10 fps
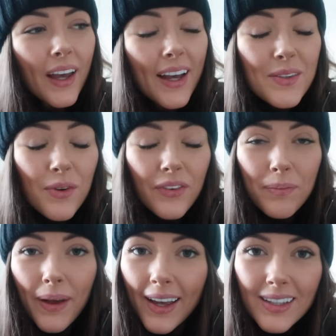And we've
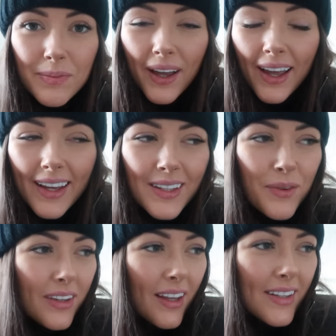got bags packed
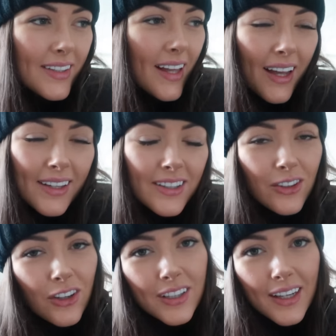with like snacks
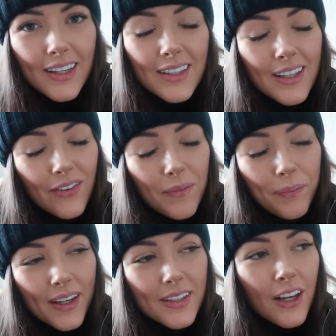and goodies and different
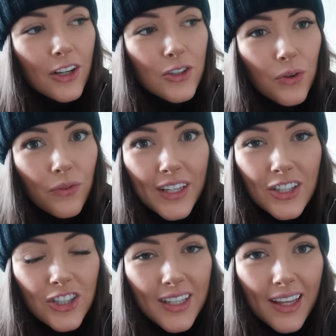bits. So
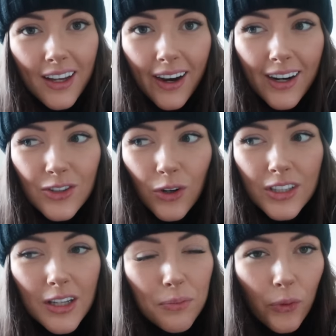Fraser's just getting the car
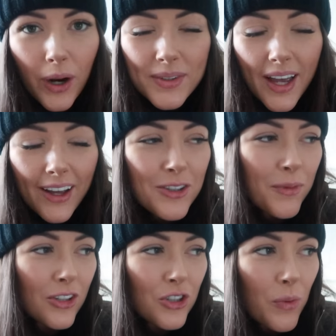sorted, blowing up tyres,
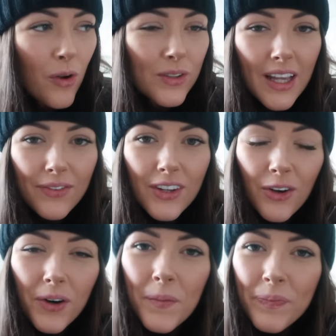making sure we're all safe to
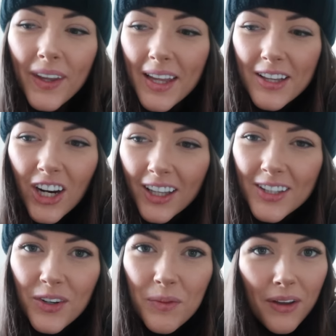go. And then
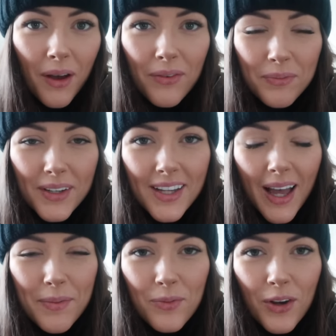Charlie's going to wake up from his
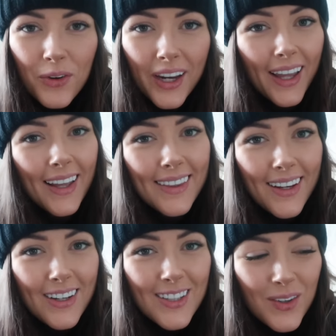nap and we're going to head
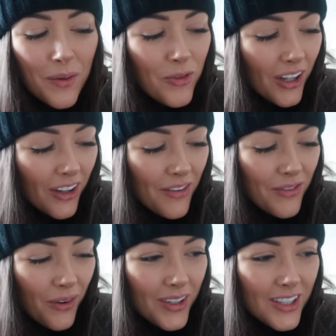there. So I'm really looking
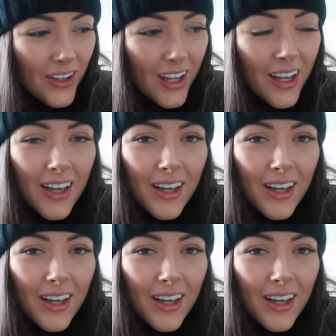forward to it.